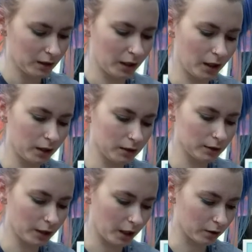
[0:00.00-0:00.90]

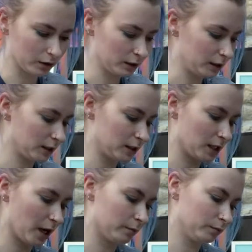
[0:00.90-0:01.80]
And I've got these
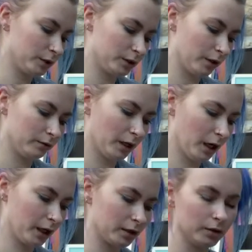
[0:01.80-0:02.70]
stamped so that
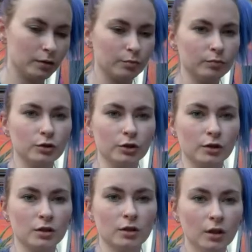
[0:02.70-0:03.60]
I could
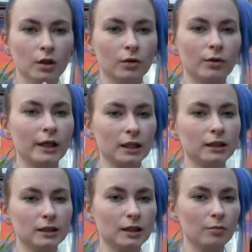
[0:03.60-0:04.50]
just quickly
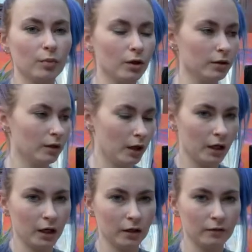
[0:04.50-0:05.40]
stamp on
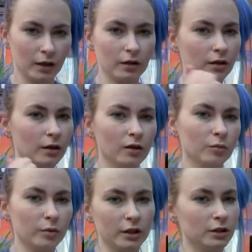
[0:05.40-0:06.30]
a thank you,
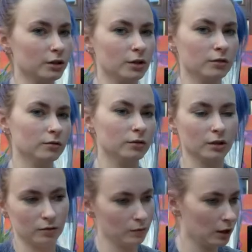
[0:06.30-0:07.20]
please
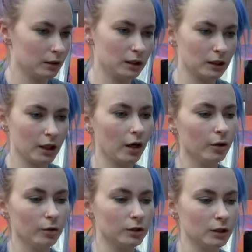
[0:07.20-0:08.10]
use this
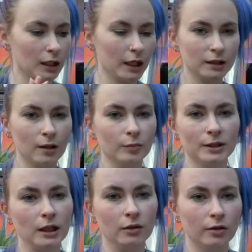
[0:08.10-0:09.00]
code to get
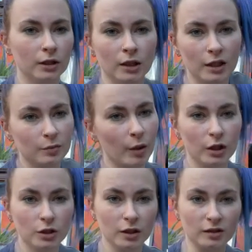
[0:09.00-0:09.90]
10% on your next
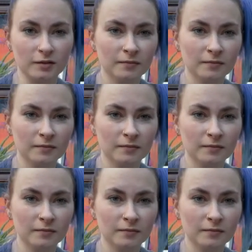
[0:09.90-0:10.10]
purchase.